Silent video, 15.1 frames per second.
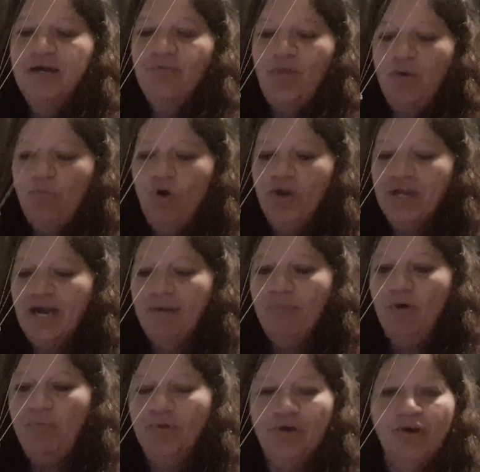They won't come
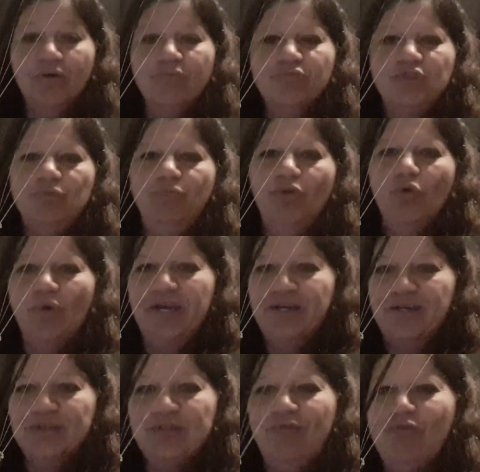up on it. I'm spewing
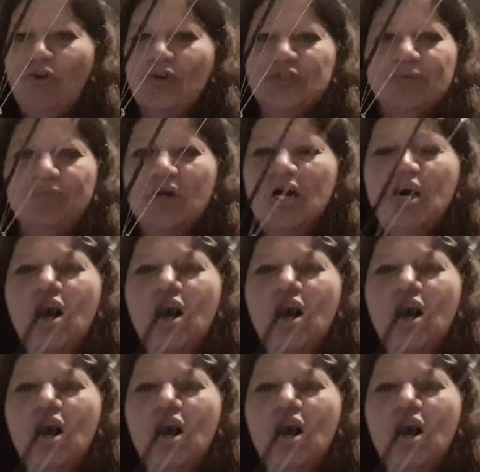because I've got some